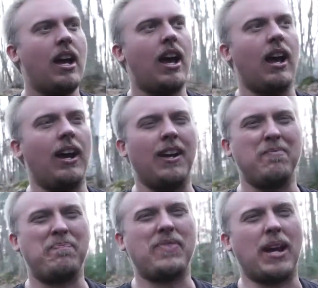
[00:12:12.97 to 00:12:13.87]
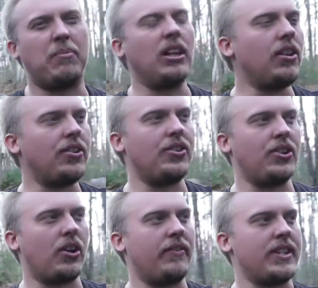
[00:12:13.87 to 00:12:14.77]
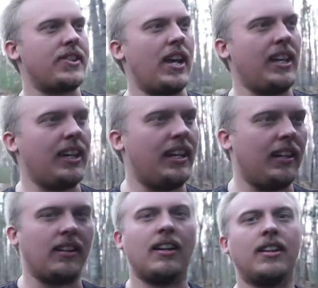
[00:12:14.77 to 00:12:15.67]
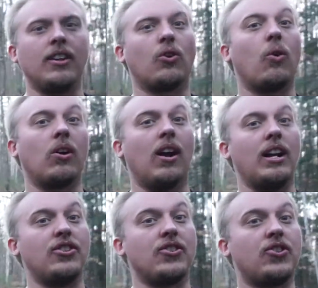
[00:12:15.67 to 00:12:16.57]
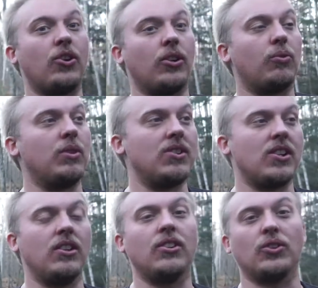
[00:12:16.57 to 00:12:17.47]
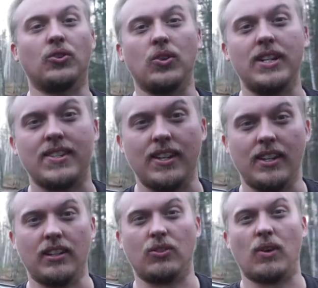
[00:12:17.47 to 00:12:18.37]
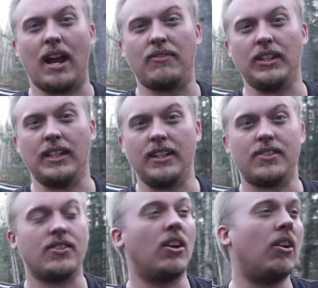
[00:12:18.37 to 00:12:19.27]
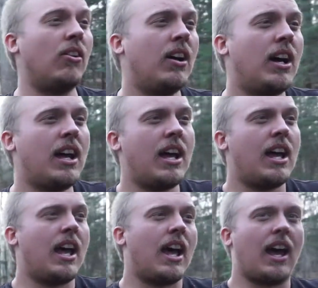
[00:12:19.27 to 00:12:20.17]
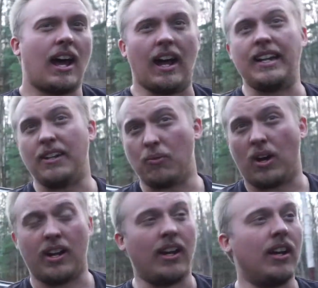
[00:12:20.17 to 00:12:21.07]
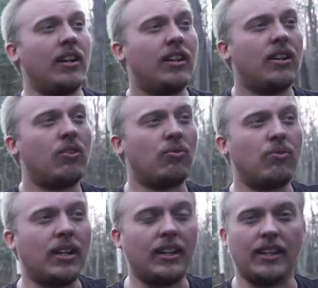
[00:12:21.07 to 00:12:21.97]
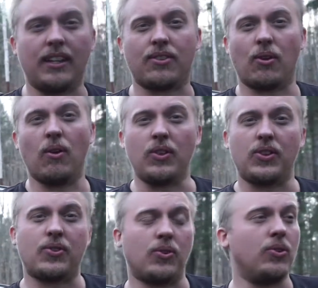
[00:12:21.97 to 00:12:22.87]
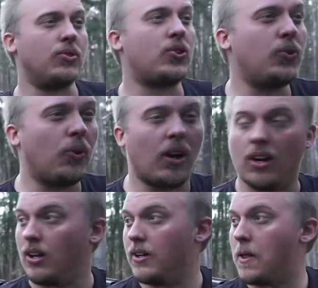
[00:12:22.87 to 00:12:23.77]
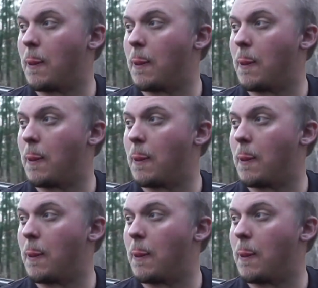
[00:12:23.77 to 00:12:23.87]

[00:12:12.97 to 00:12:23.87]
I'm a little nervous taking. The corner I just took was a little greasy and gravelly, so I didn't want to really throw it through too hard.